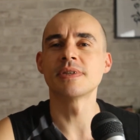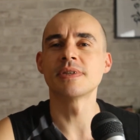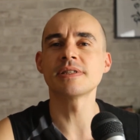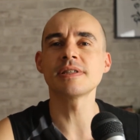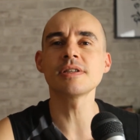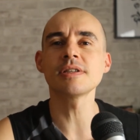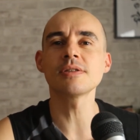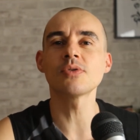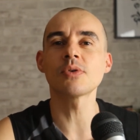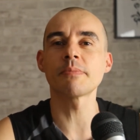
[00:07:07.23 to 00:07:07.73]

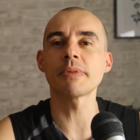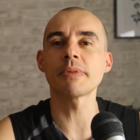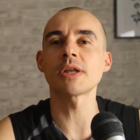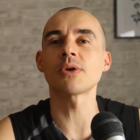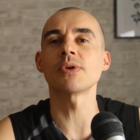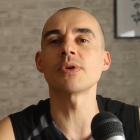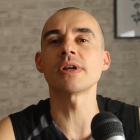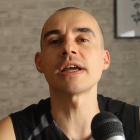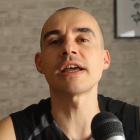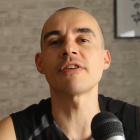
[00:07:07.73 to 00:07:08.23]
Does this look
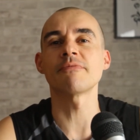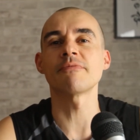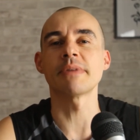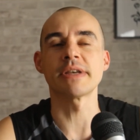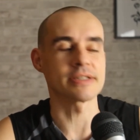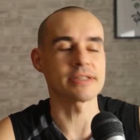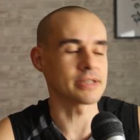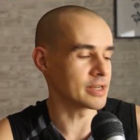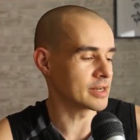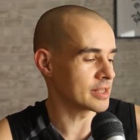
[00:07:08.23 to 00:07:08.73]
better when I
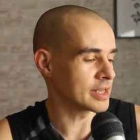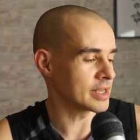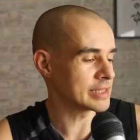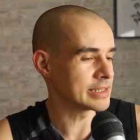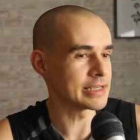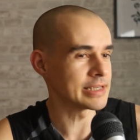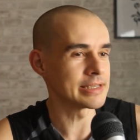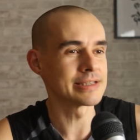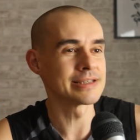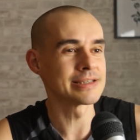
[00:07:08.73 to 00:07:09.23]
have my
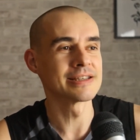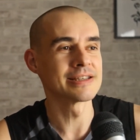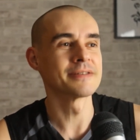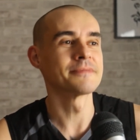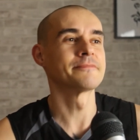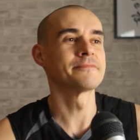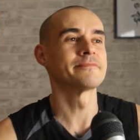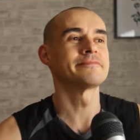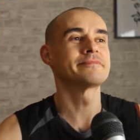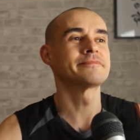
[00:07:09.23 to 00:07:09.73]
sunglasses?
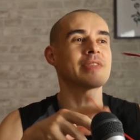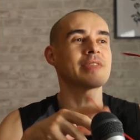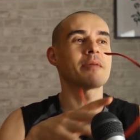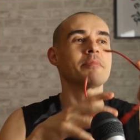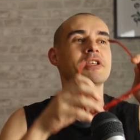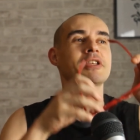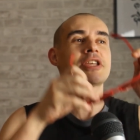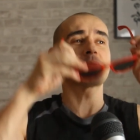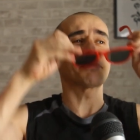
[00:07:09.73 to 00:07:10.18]
Let me